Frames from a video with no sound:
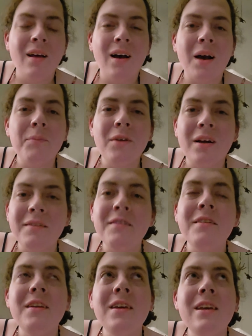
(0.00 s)
I'm not
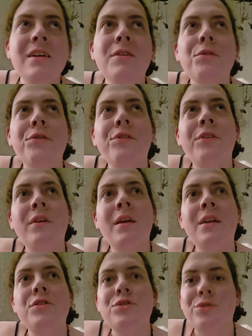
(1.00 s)
sitting here
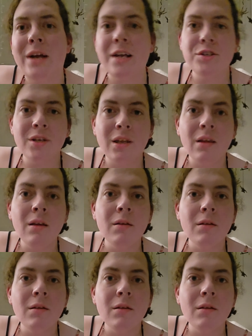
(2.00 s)
and trashing